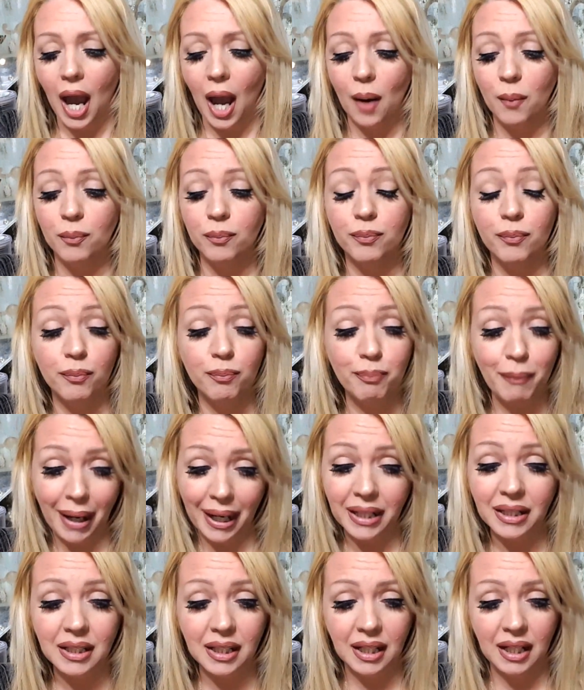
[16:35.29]
I'm
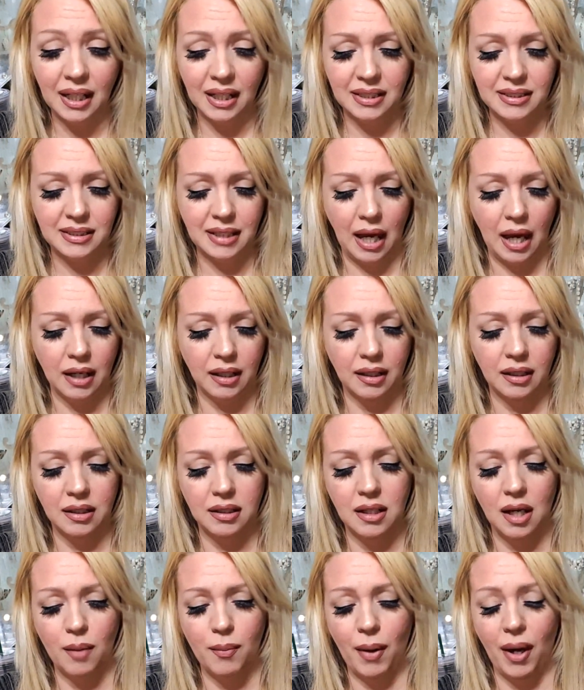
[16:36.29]
mainly
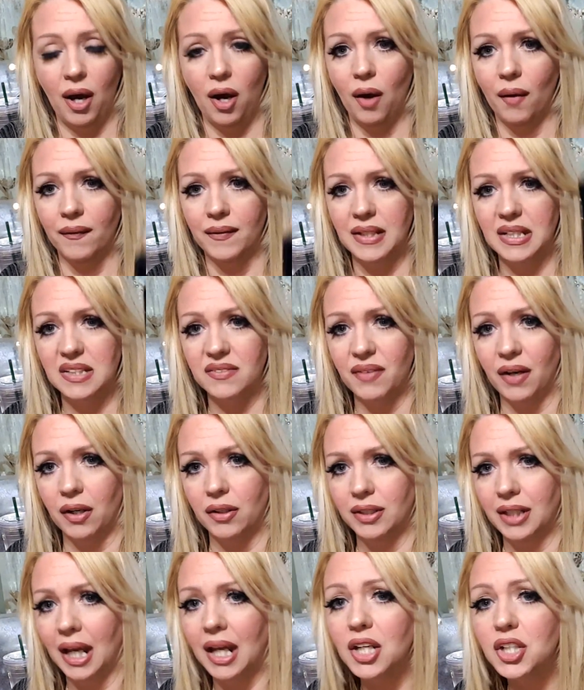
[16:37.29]
excited about this
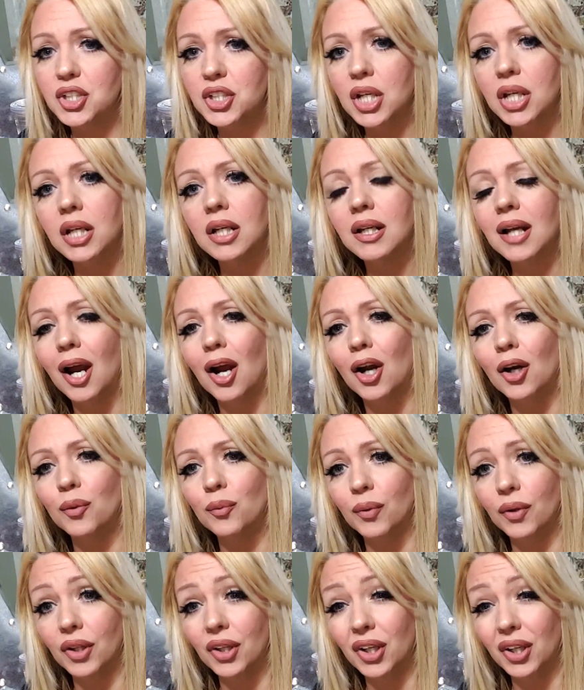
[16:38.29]
foundation. I heard
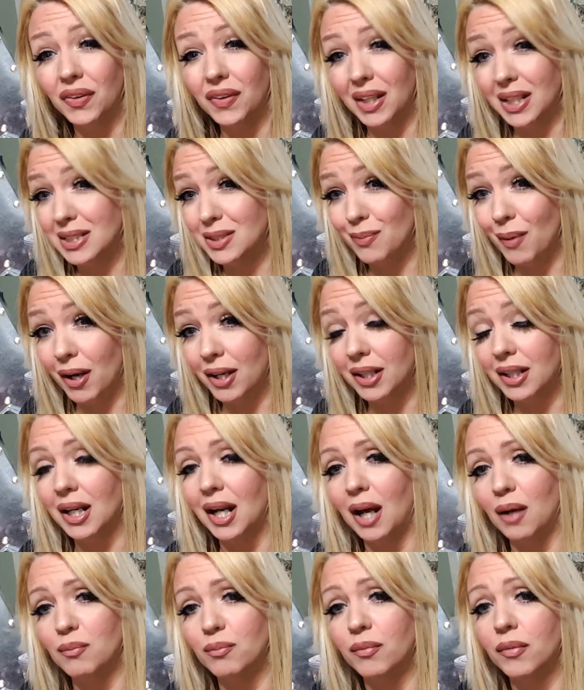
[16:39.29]
really good things about it.
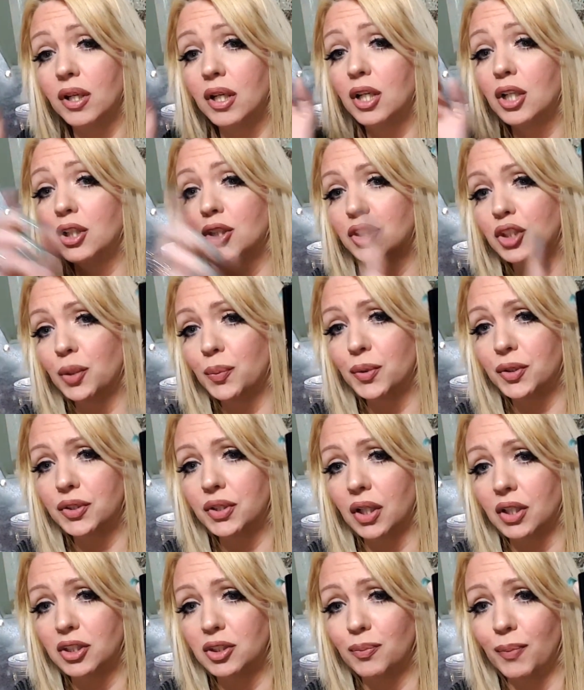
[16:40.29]
I'm super
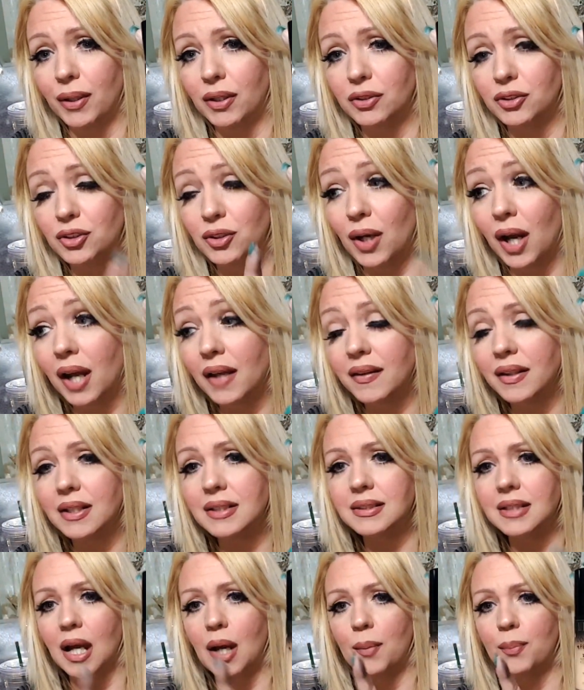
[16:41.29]
stoked about trying
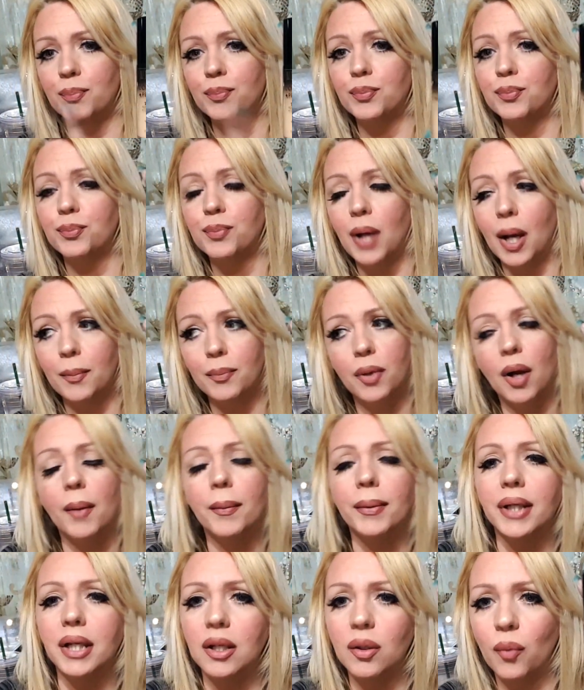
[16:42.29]
this. I'm
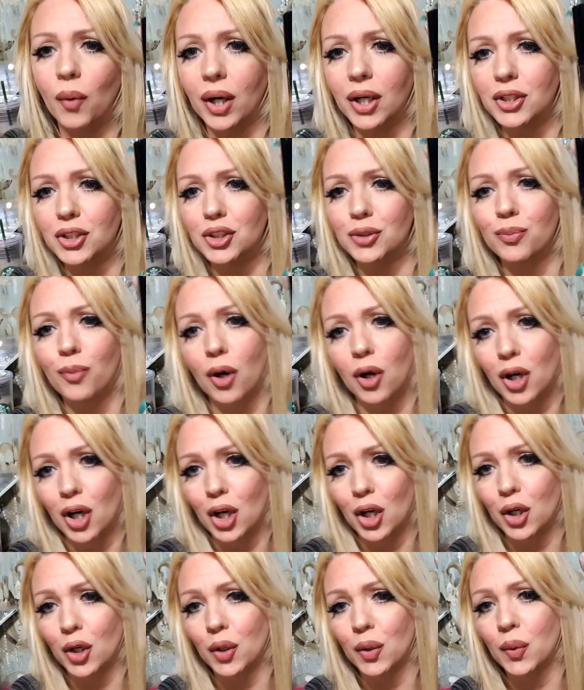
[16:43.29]
probably going to wear it
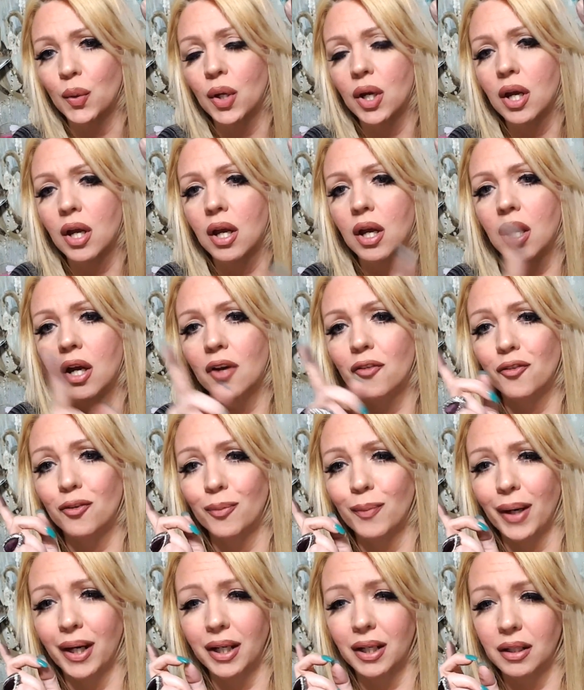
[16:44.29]
tomorrow for
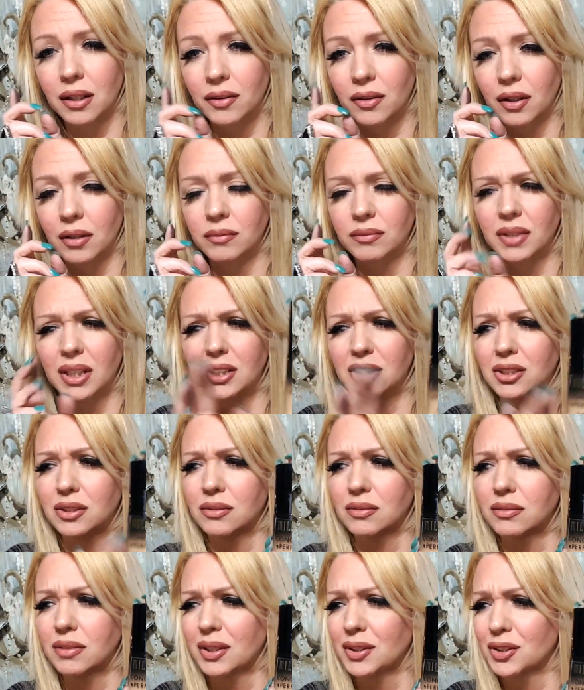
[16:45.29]
my, not,
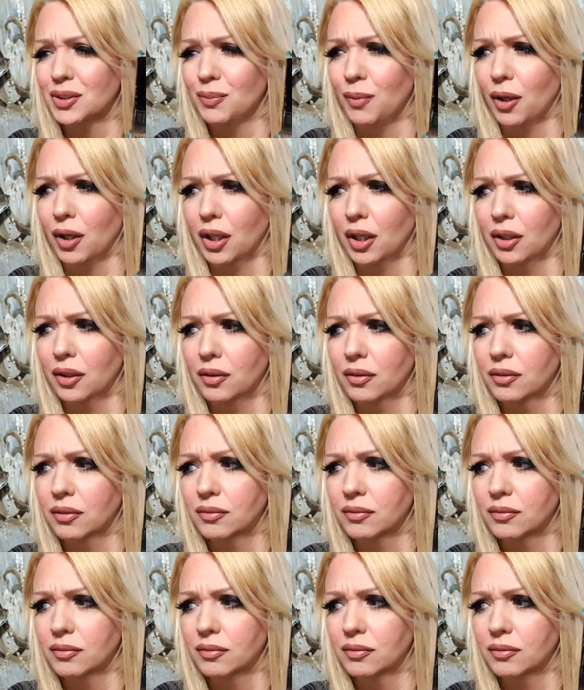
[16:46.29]
not tomorrow,